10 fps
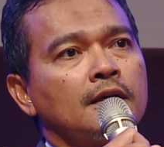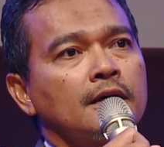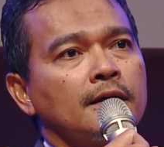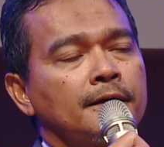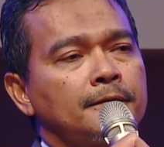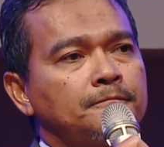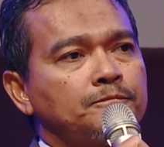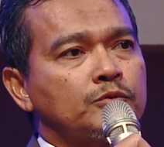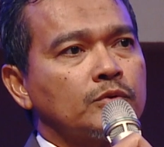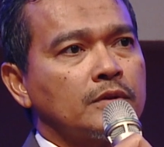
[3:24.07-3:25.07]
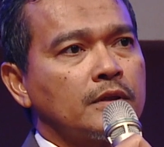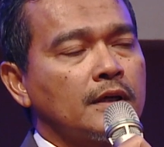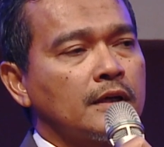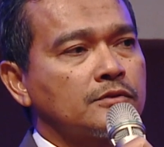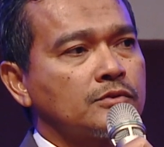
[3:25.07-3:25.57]
So in
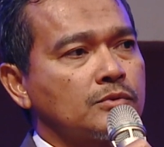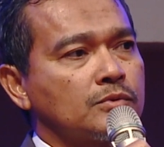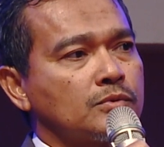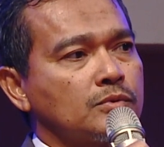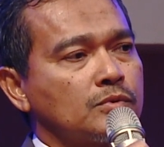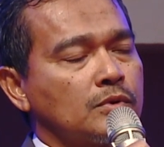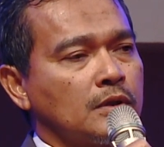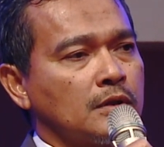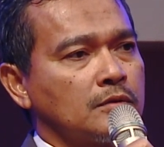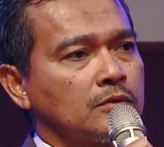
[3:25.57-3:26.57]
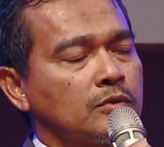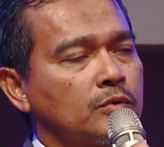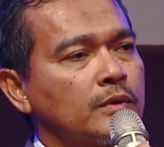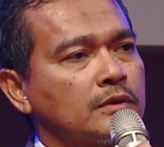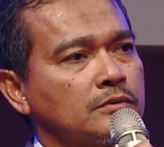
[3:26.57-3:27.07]
regards to
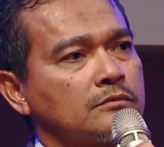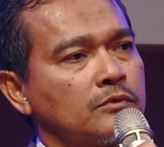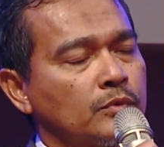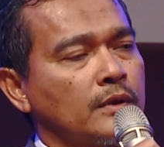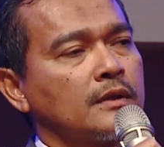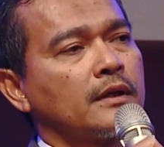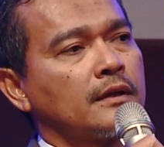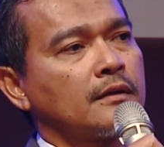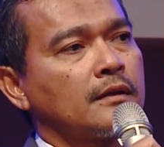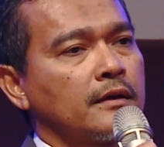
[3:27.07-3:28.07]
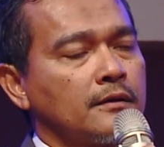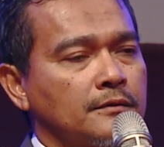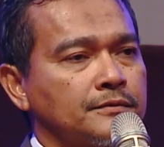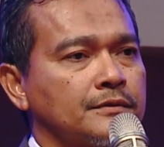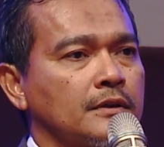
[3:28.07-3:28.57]
doing that kind
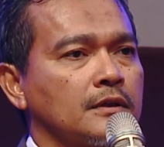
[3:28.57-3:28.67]
of